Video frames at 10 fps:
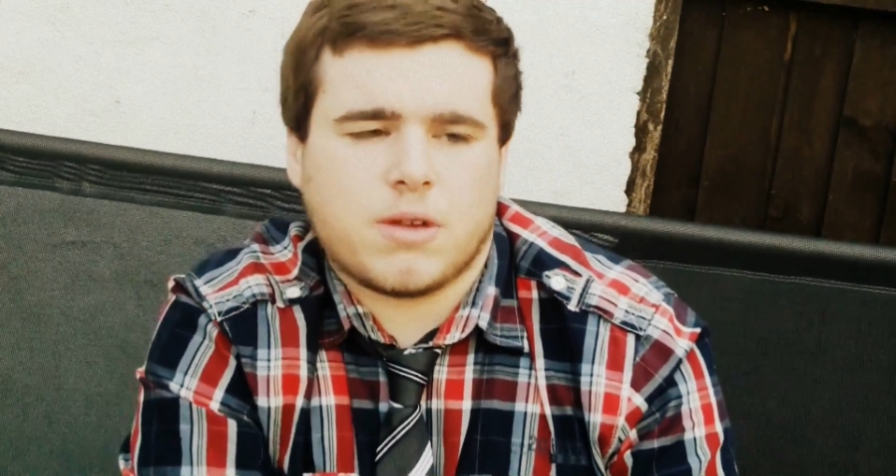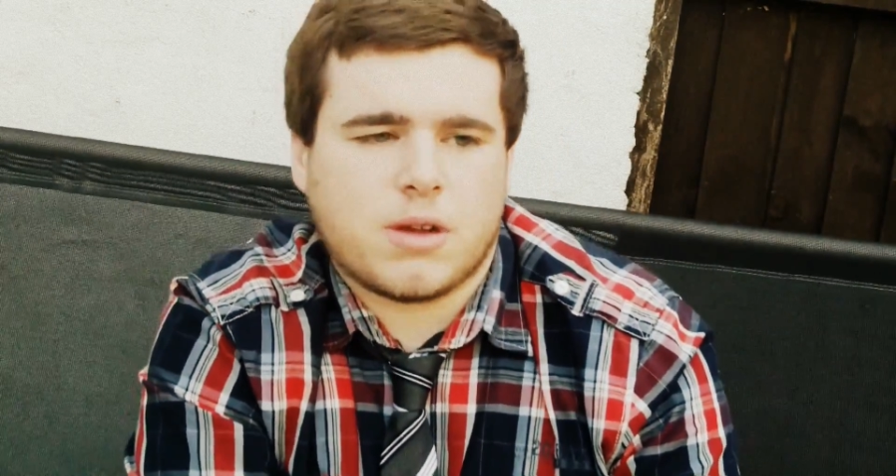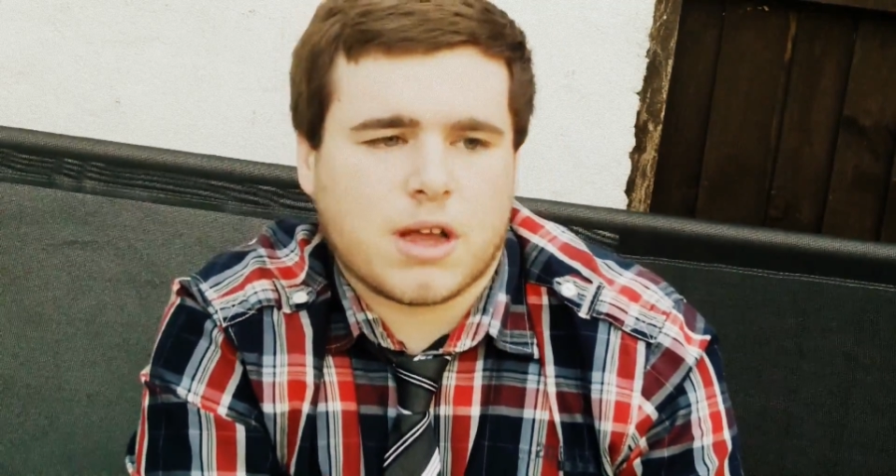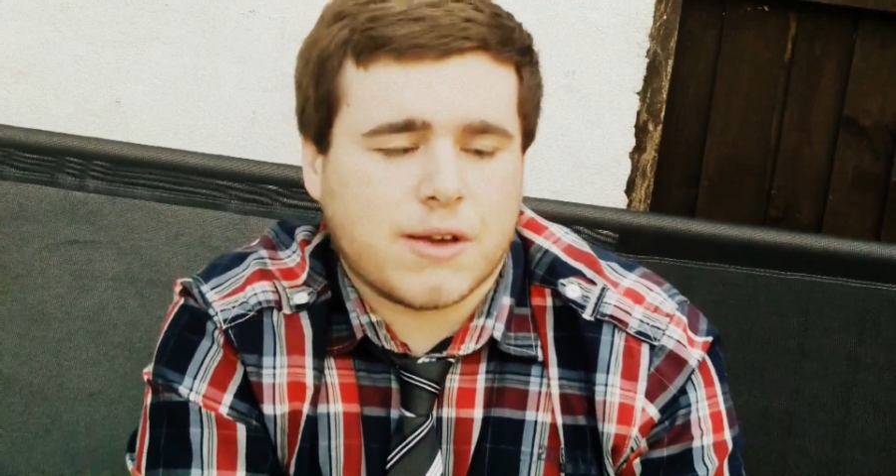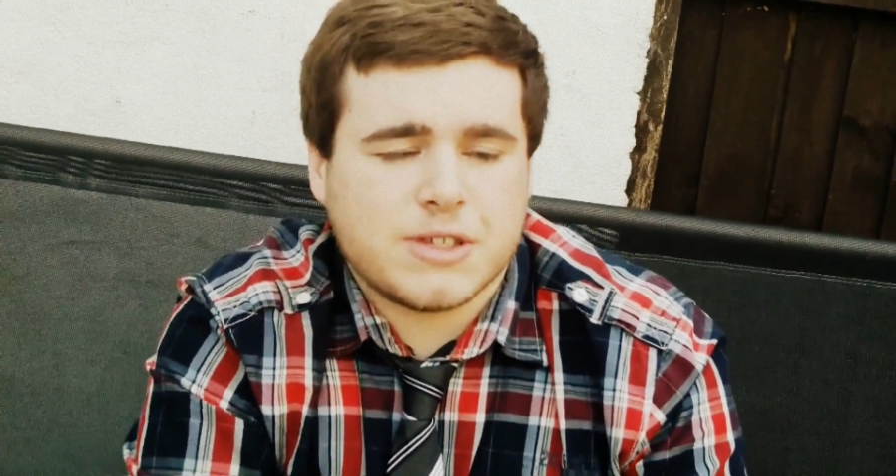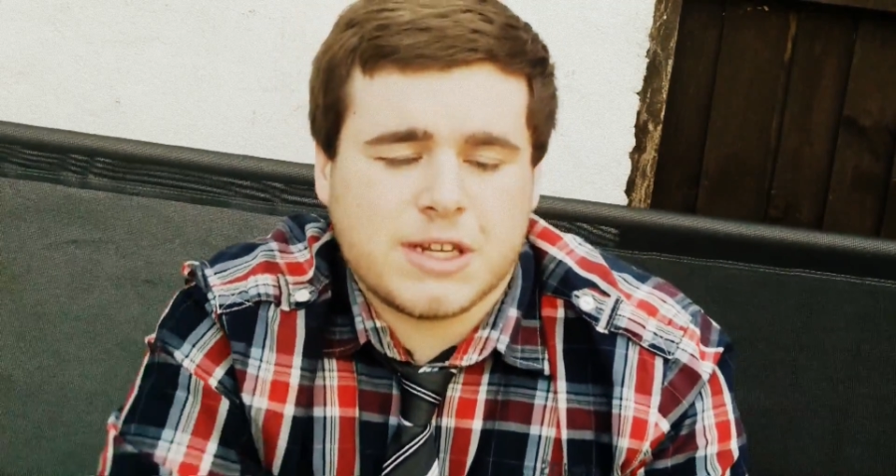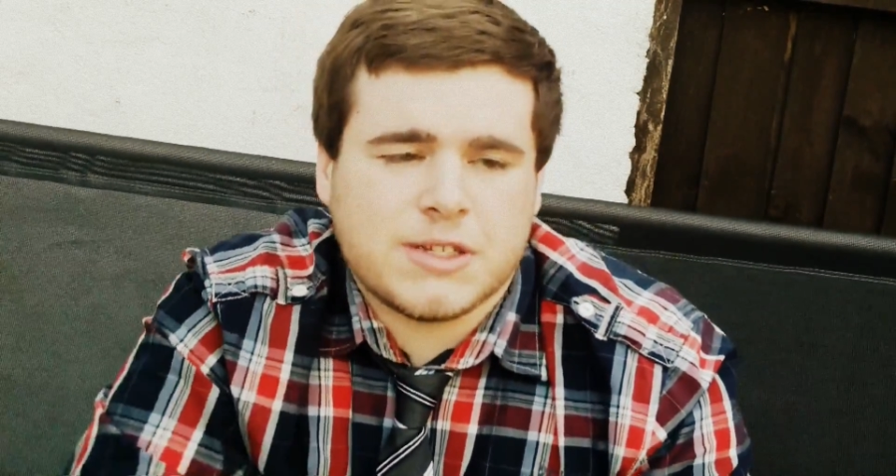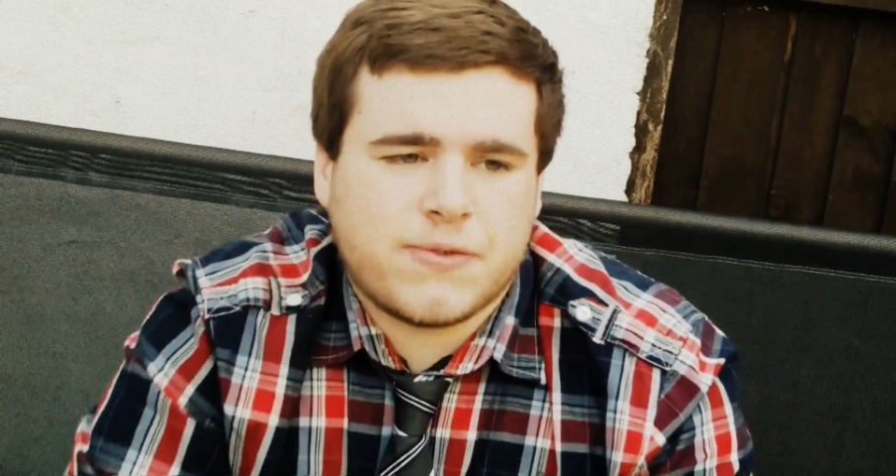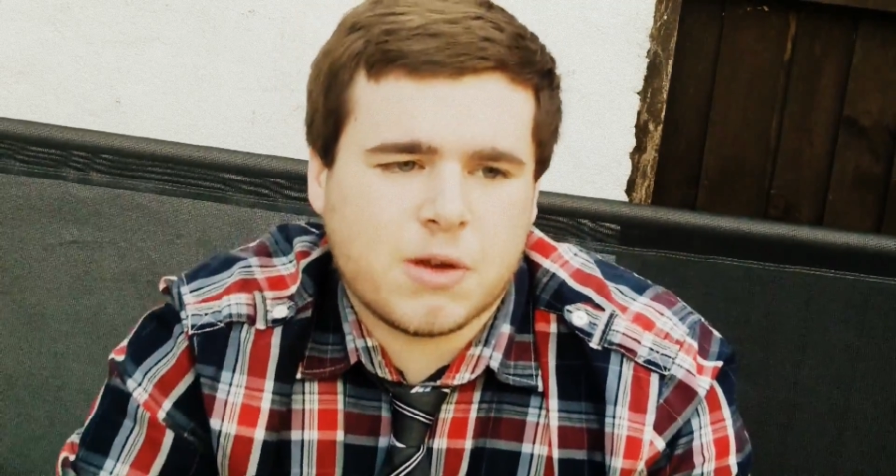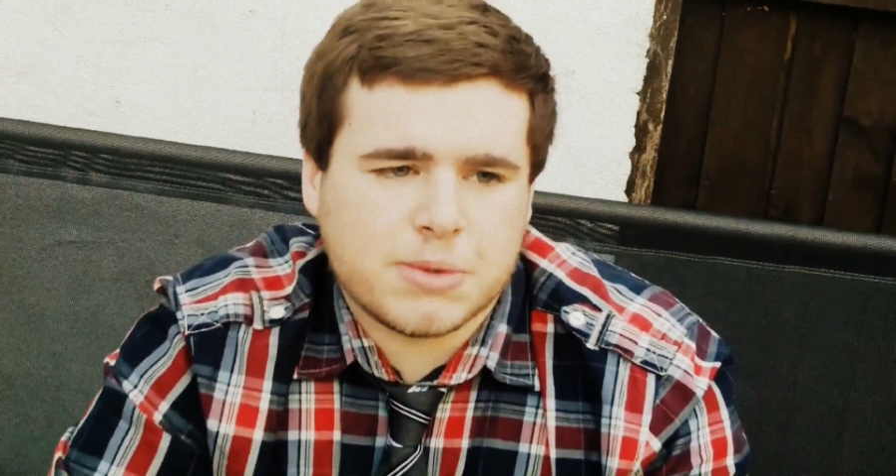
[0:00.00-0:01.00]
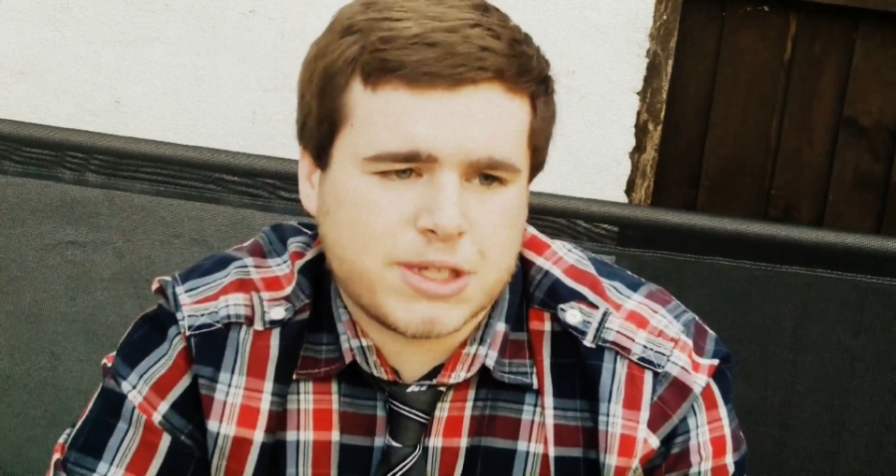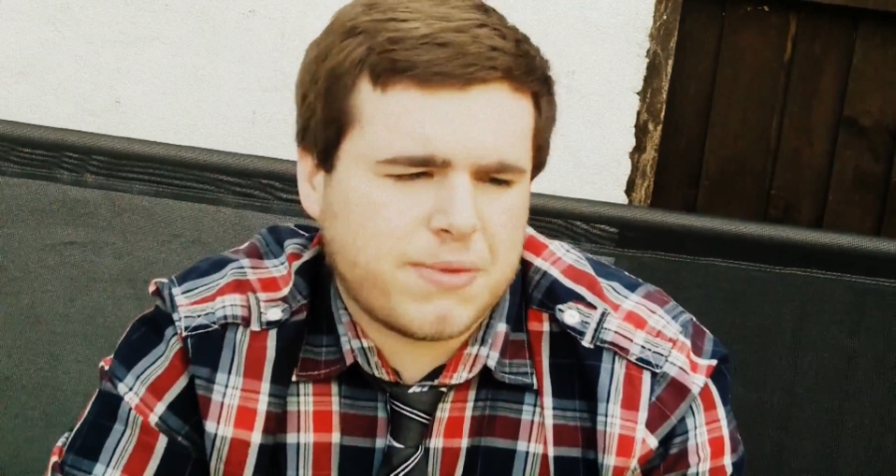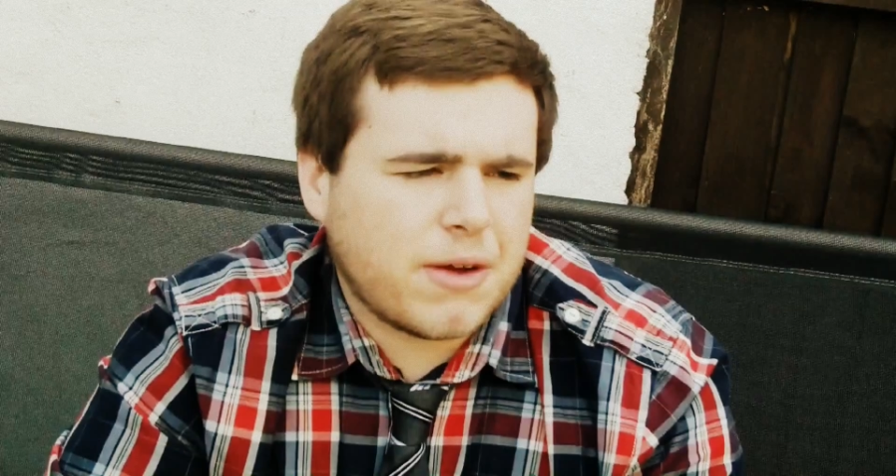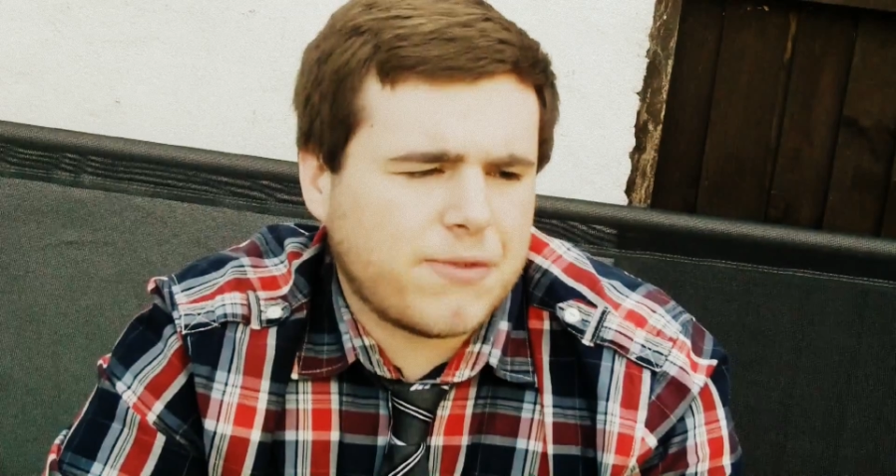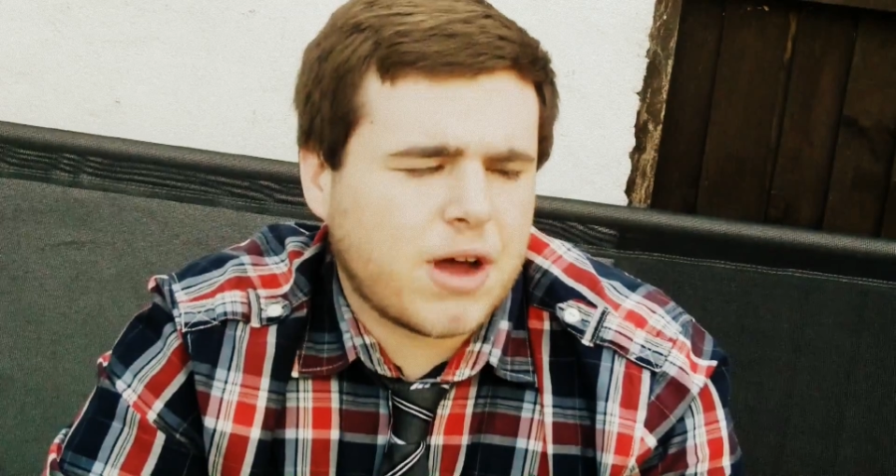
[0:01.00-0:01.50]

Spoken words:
Like, I've seen his films and stuff, and